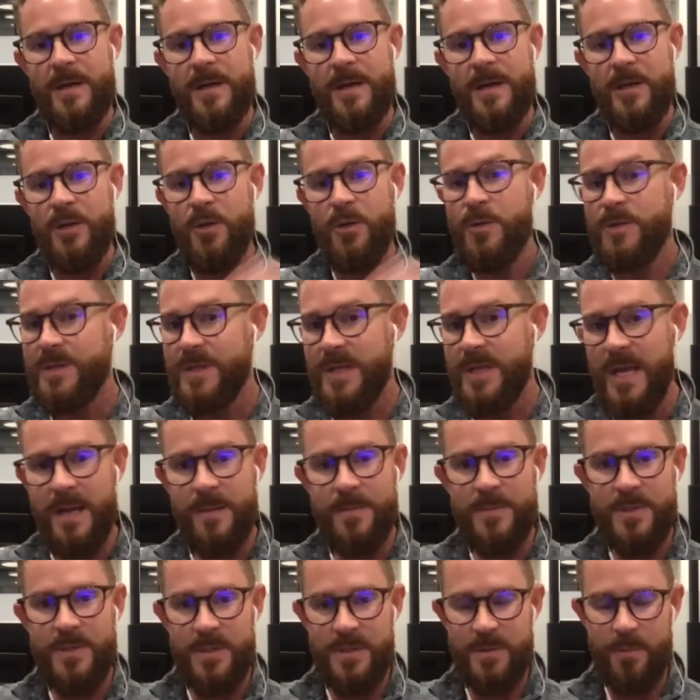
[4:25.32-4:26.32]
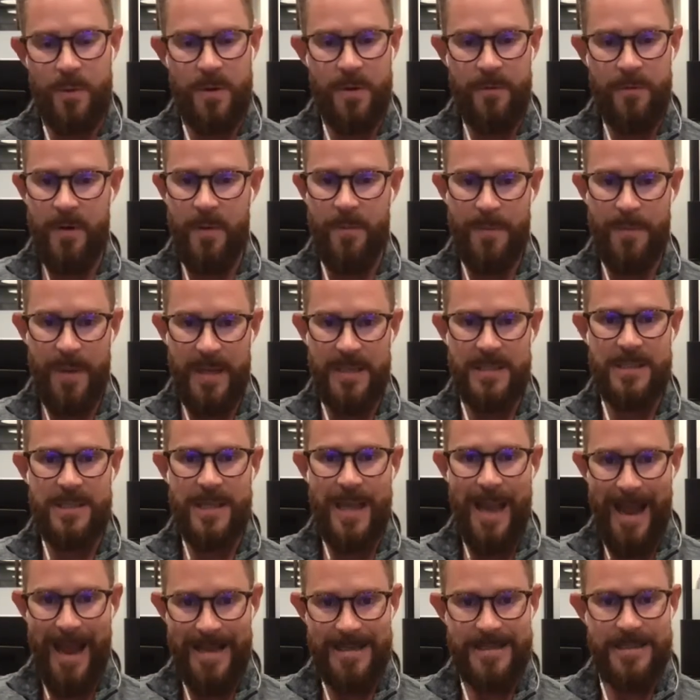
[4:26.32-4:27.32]
UTMs is one of our best
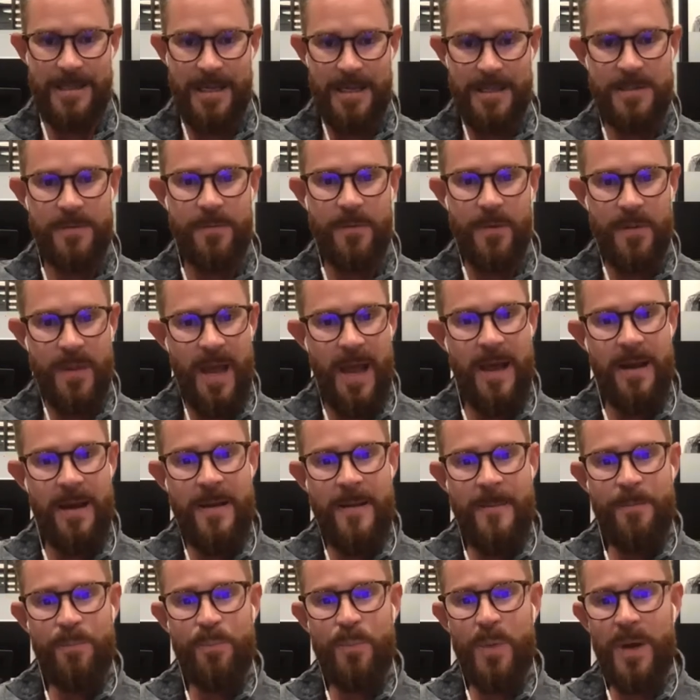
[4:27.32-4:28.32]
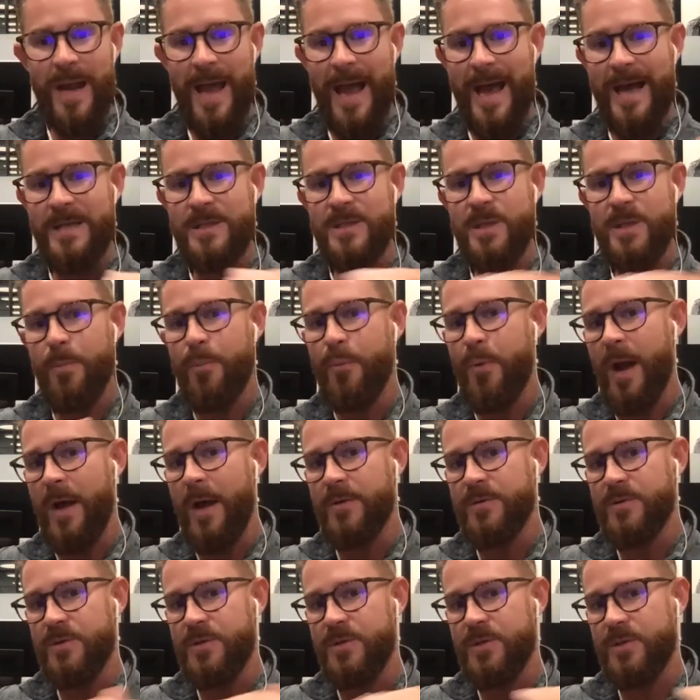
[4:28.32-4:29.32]
assets for that. But as the
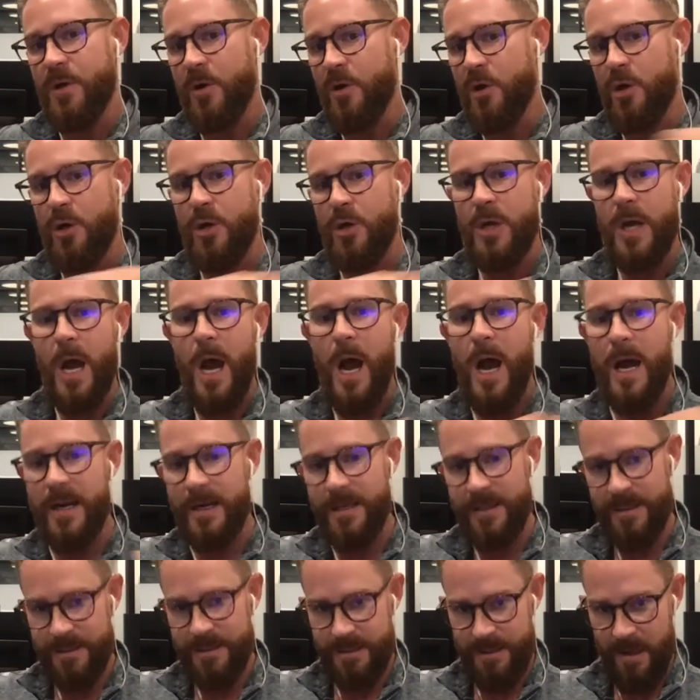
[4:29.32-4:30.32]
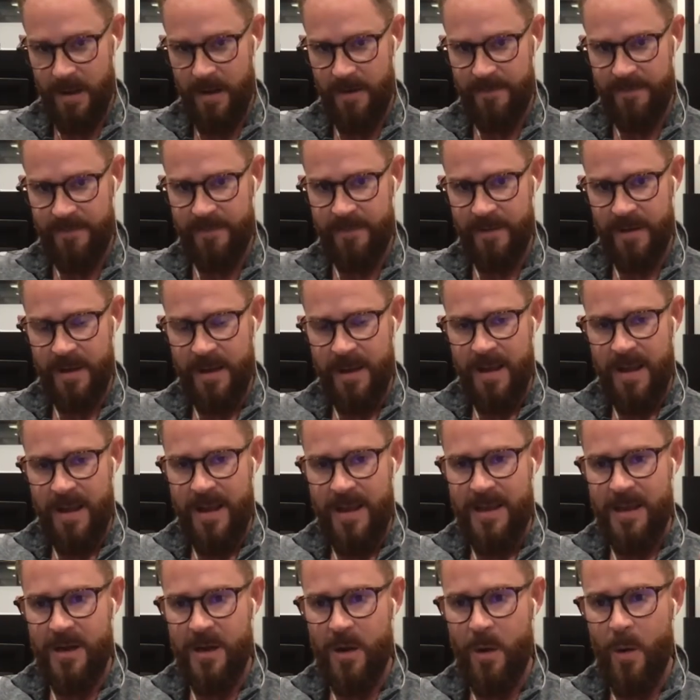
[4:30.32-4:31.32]
browsers start cutting stuff,
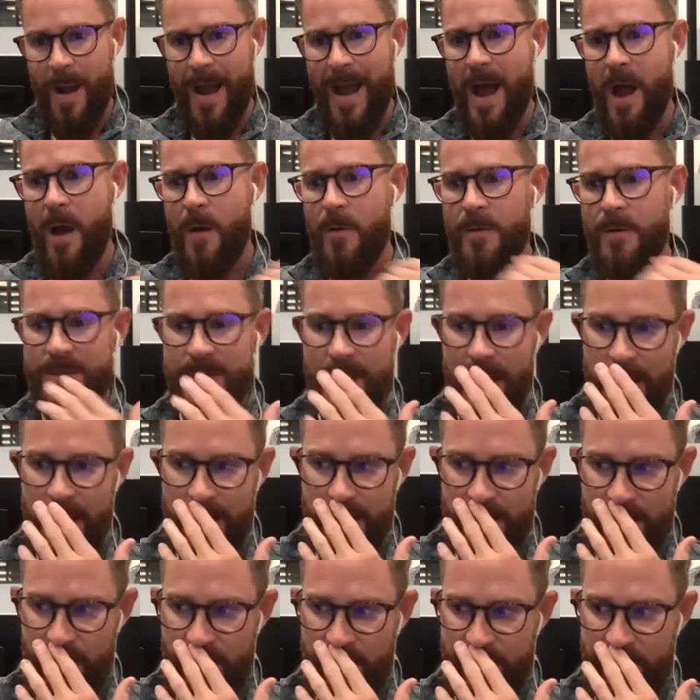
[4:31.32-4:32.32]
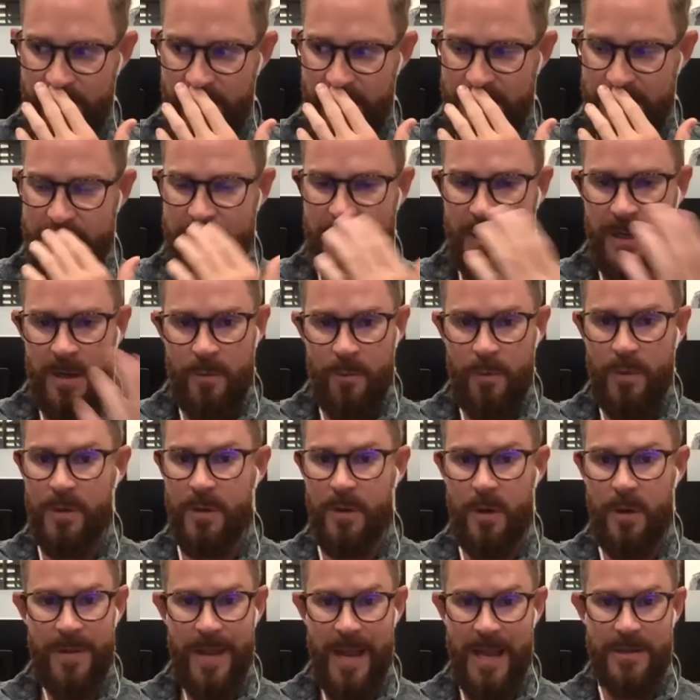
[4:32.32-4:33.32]
how is that going to affect really
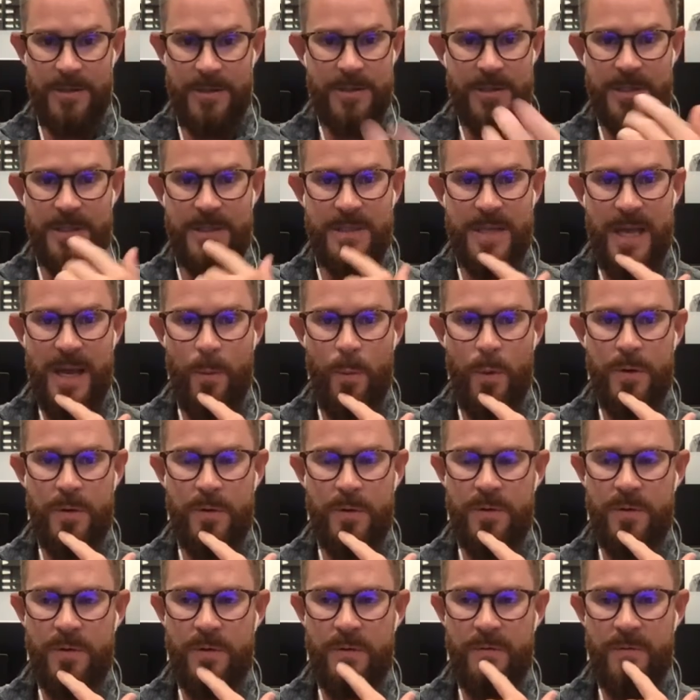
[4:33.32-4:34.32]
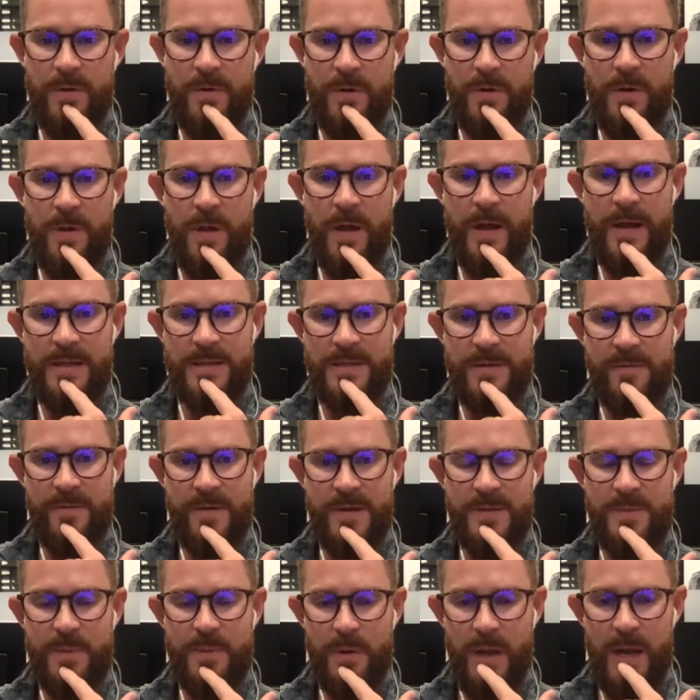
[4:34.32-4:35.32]
on the agency side what you're doing for your clients in
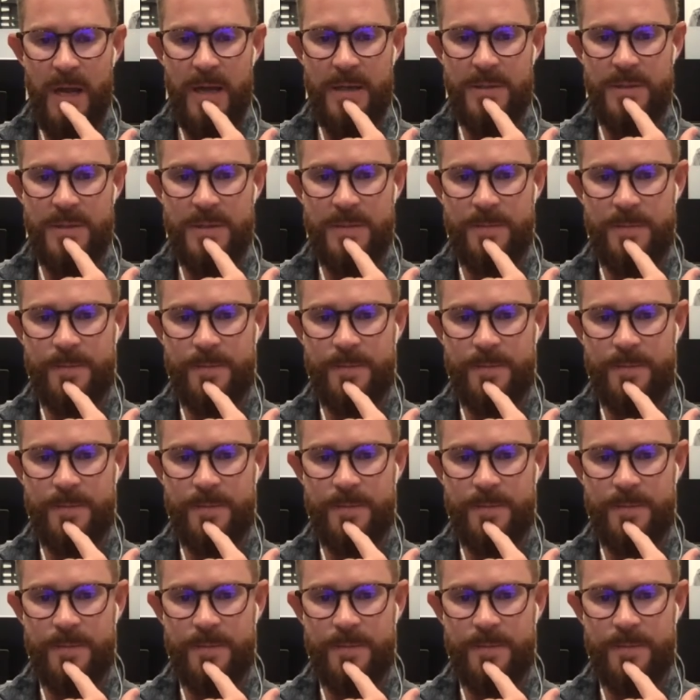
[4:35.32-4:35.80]
Facebook ads?